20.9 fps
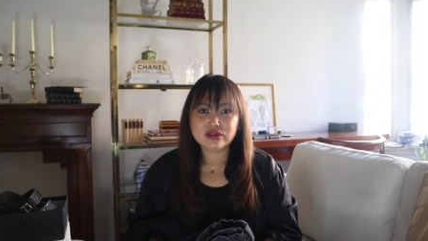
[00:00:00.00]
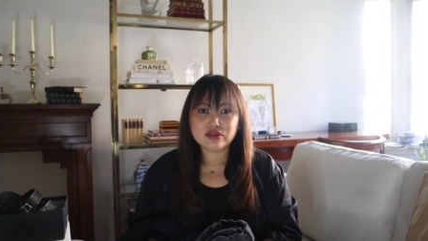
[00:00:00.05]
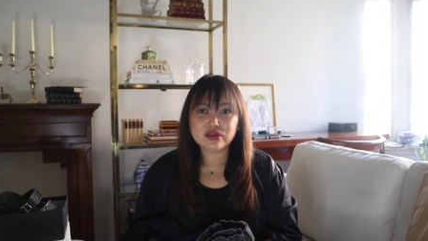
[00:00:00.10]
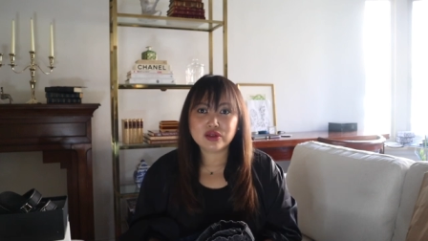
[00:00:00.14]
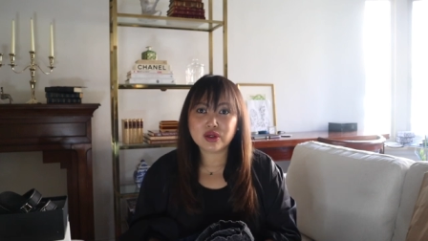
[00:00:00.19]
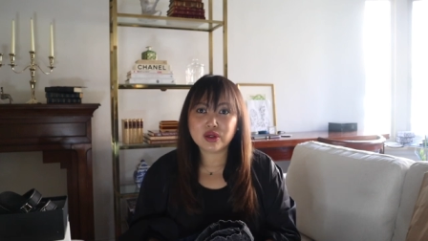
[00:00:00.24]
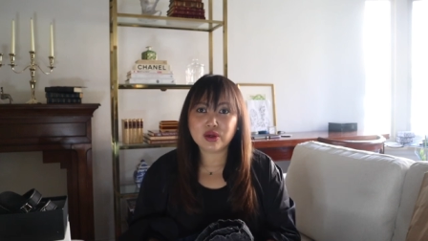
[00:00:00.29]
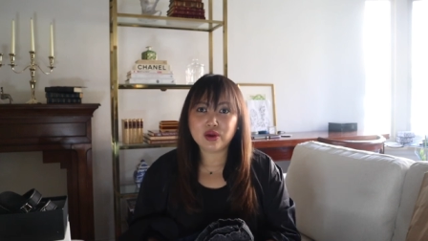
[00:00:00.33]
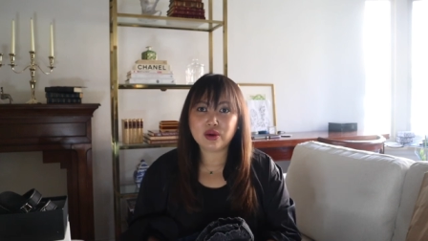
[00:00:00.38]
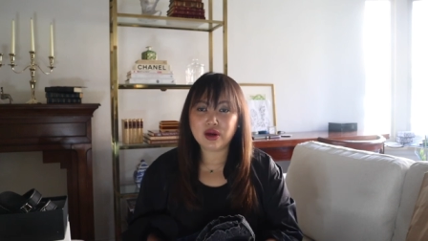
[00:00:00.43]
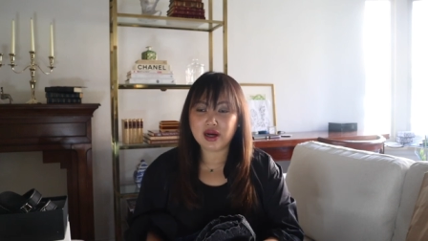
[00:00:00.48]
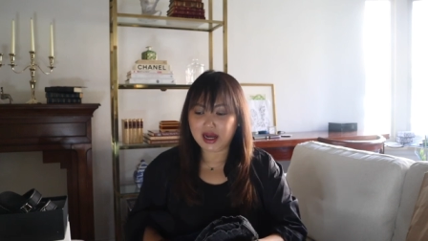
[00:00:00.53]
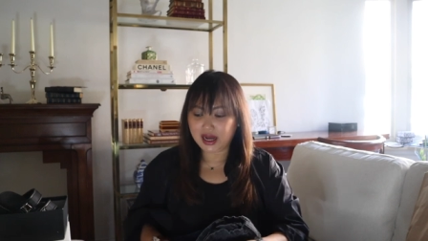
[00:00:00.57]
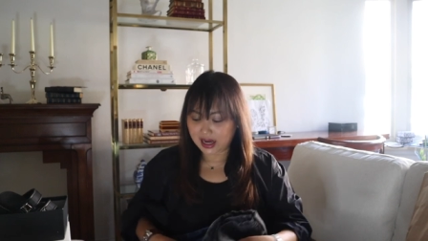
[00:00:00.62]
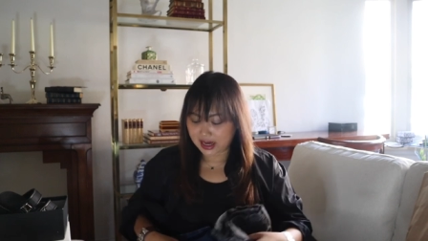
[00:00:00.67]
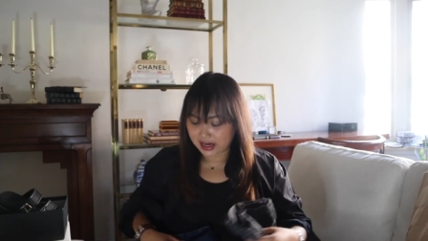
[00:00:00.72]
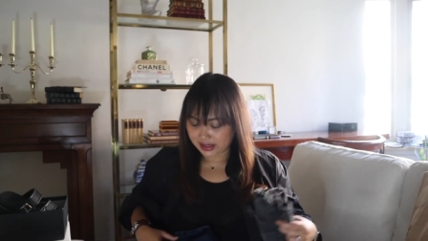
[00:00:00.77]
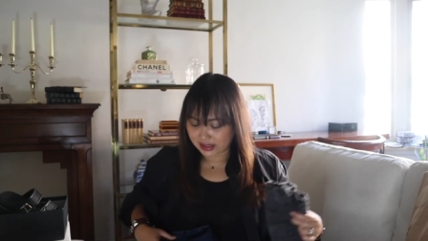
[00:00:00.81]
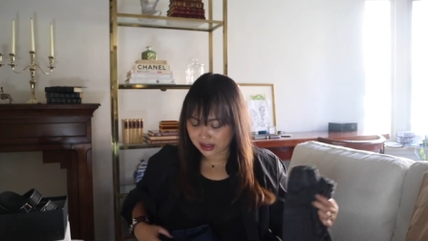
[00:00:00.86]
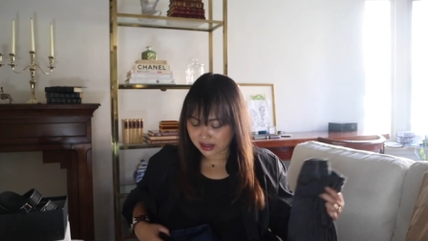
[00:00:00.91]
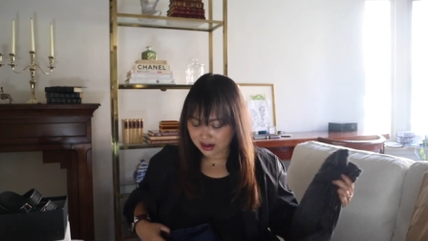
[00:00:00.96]
So
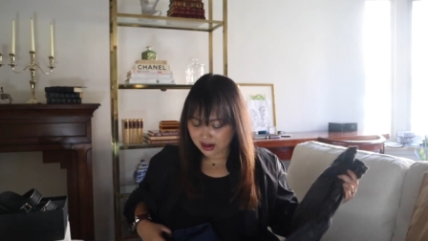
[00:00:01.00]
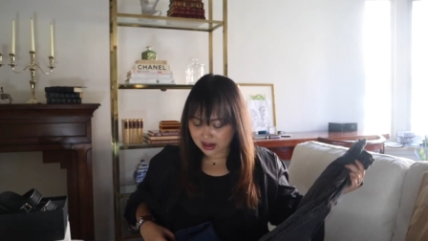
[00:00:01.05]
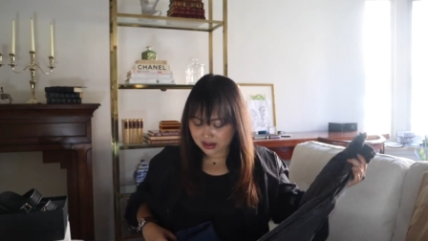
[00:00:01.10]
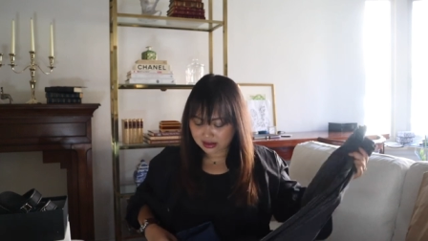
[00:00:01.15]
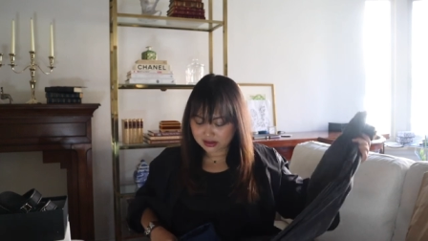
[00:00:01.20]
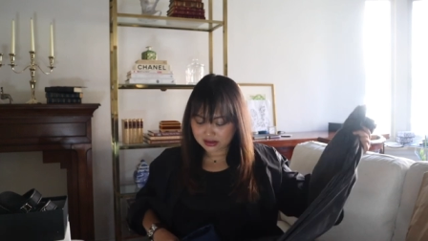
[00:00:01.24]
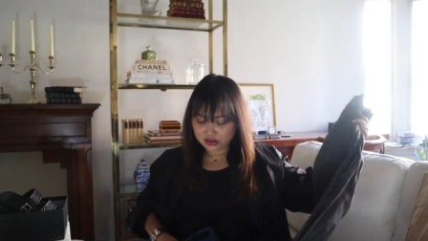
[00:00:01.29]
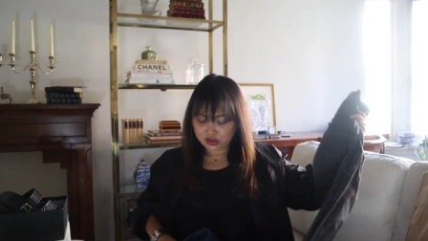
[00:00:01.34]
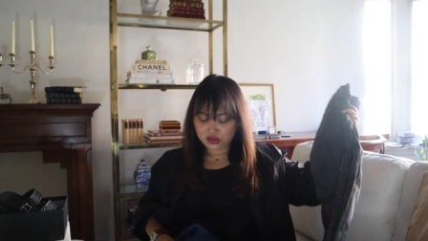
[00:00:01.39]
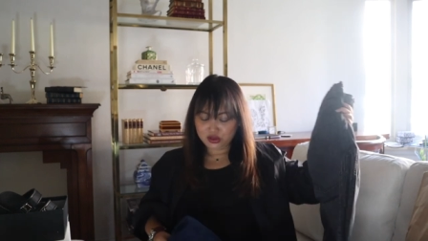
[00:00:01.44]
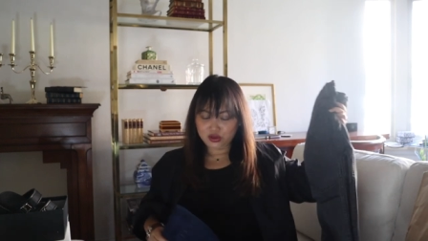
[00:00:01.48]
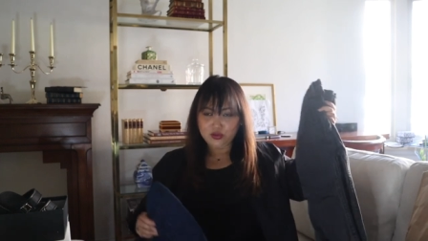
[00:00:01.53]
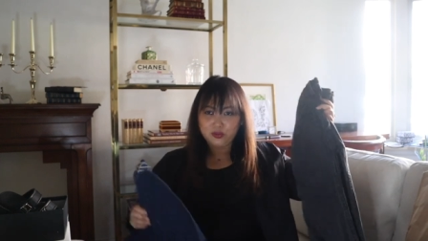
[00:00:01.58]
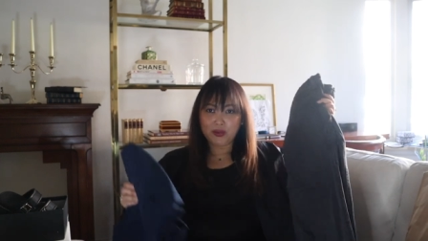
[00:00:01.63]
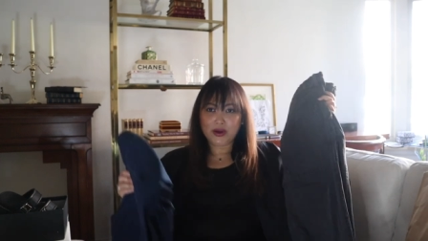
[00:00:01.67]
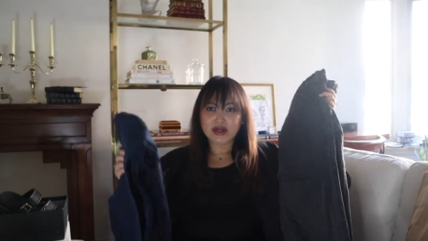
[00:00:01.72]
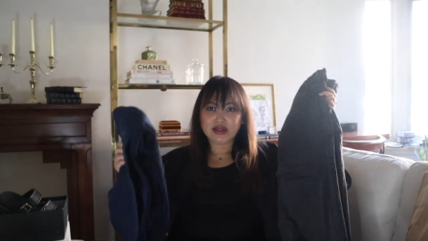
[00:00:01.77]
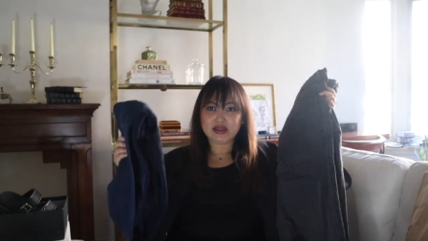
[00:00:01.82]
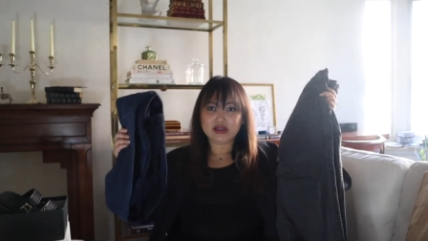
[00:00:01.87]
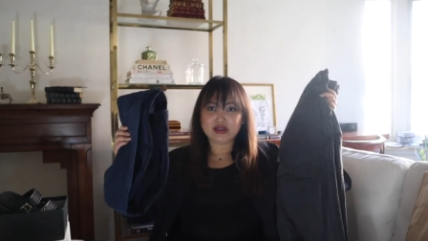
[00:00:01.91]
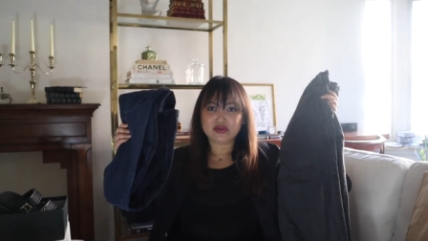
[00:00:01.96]
I got two
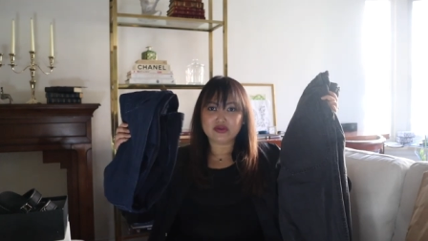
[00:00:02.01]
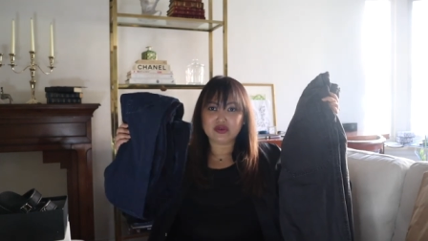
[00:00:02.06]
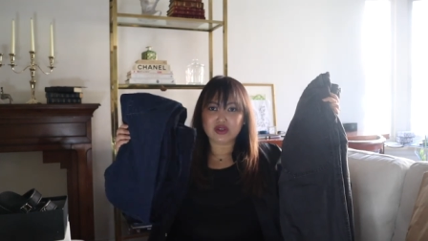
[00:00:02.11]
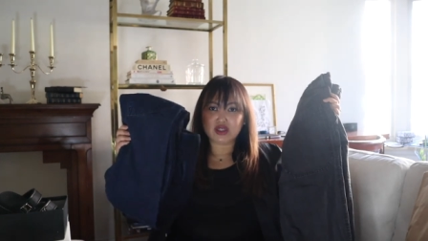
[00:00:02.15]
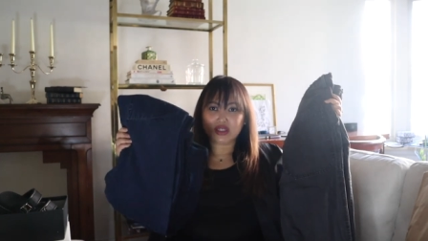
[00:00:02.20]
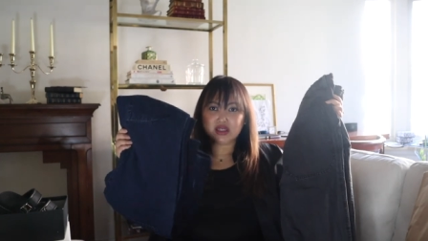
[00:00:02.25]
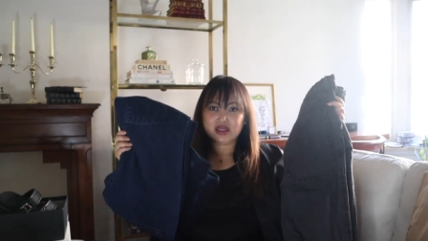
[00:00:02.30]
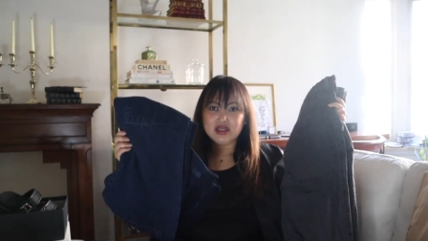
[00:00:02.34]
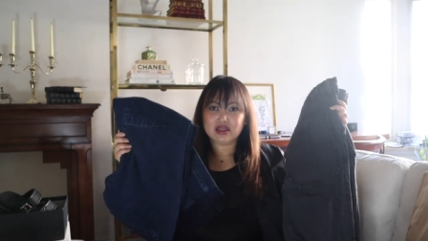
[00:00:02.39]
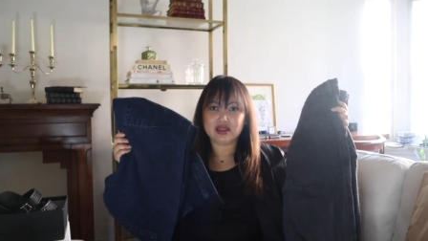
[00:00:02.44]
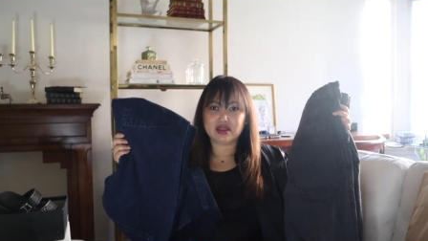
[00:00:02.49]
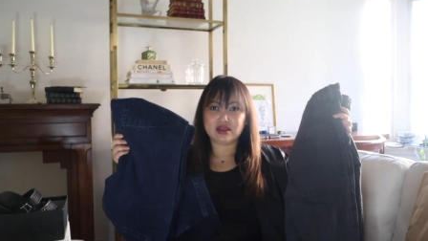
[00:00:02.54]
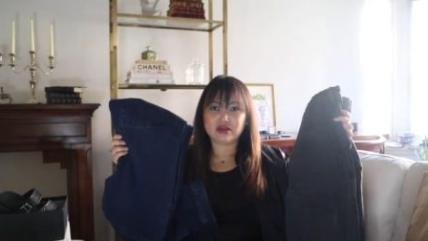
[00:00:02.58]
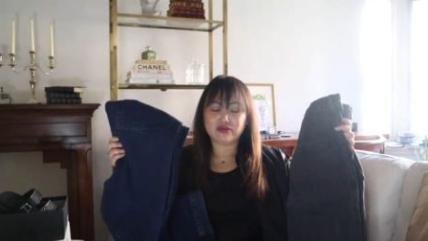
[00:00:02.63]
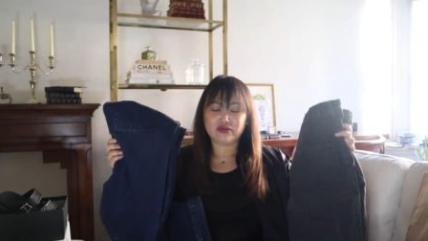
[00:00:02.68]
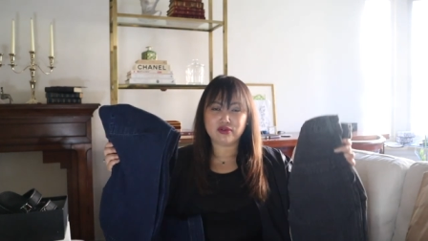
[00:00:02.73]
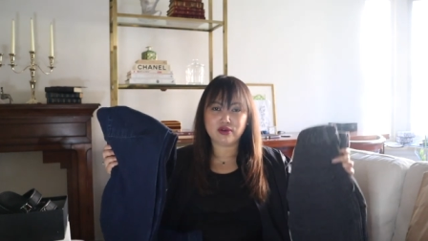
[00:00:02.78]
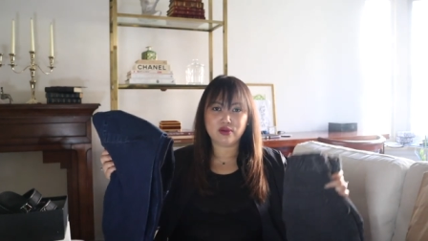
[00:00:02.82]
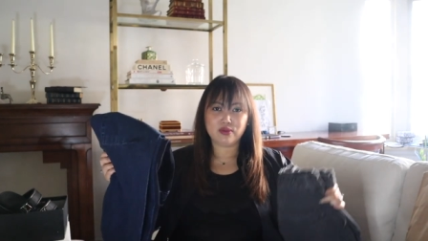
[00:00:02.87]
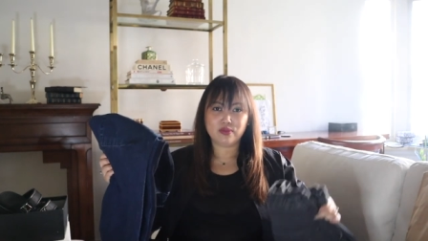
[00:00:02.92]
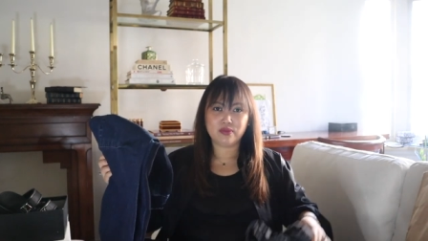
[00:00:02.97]
pairs of jeans
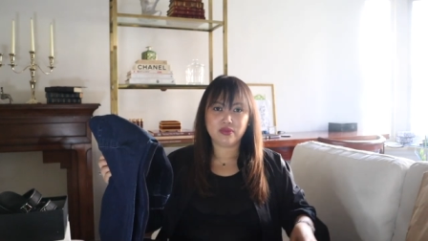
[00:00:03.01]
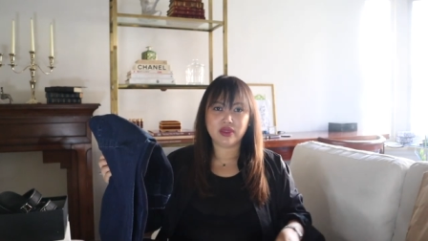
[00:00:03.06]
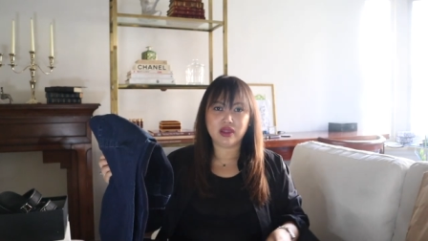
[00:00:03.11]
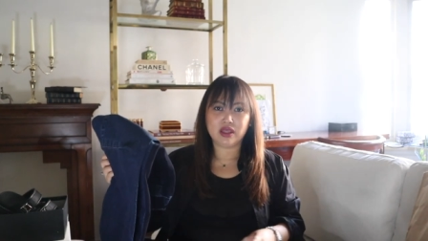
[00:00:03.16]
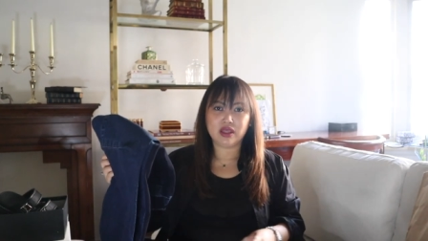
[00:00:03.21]
from